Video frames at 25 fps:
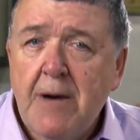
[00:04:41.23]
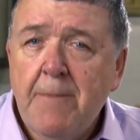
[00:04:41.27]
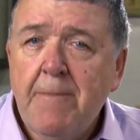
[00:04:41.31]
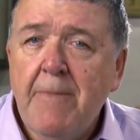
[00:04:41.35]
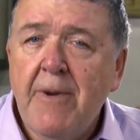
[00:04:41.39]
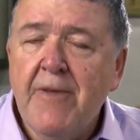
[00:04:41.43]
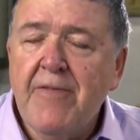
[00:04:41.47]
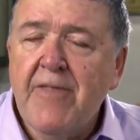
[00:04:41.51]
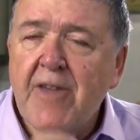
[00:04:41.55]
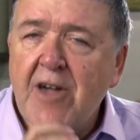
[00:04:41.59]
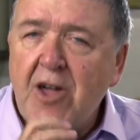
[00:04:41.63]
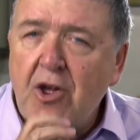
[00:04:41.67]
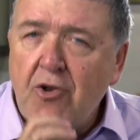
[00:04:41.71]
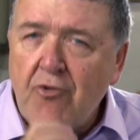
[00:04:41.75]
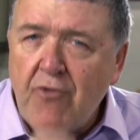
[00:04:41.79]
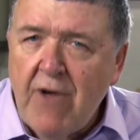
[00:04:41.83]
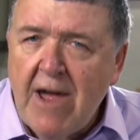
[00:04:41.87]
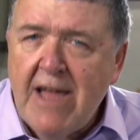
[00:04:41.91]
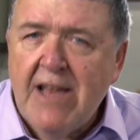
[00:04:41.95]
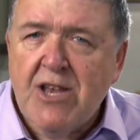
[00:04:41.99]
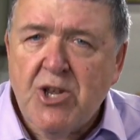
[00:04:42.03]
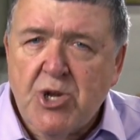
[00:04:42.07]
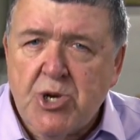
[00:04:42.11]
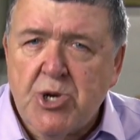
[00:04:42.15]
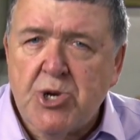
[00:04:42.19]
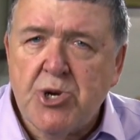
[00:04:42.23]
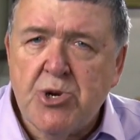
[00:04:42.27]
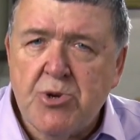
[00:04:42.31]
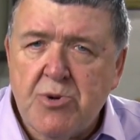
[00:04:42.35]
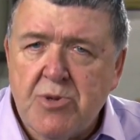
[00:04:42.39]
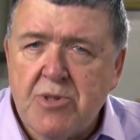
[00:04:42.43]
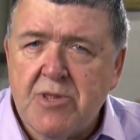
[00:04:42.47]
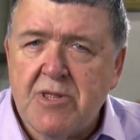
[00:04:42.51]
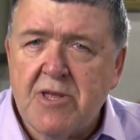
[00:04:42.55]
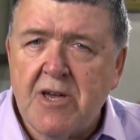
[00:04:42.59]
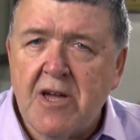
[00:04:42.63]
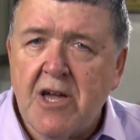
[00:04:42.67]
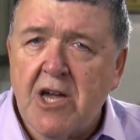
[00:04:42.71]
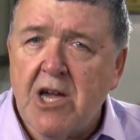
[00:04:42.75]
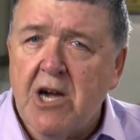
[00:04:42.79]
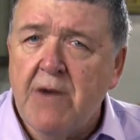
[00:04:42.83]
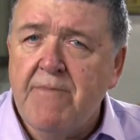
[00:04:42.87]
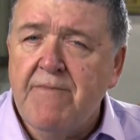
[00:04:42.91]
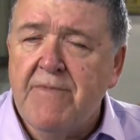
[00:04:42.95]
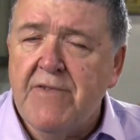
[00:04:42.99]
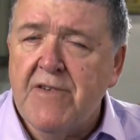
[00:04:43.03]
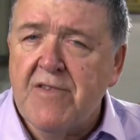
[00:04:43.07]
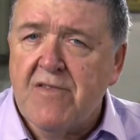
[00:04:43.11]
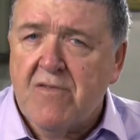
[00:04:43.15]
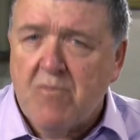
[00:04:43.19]
But the great truth that
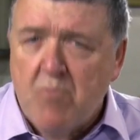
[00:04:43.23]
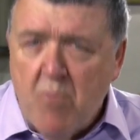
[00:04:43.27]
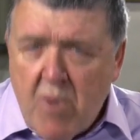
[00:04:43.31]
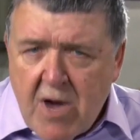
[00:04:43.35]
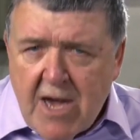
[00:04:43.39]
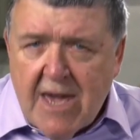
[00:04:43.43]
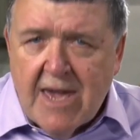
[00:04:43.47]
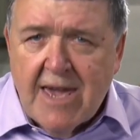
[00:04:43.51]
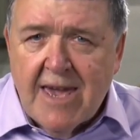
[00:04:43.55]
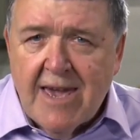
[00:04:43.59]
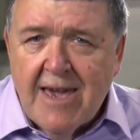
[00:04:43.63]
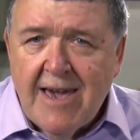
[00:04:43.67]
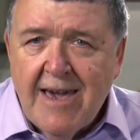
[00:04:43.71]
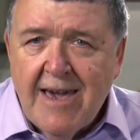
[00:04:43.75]
comforts me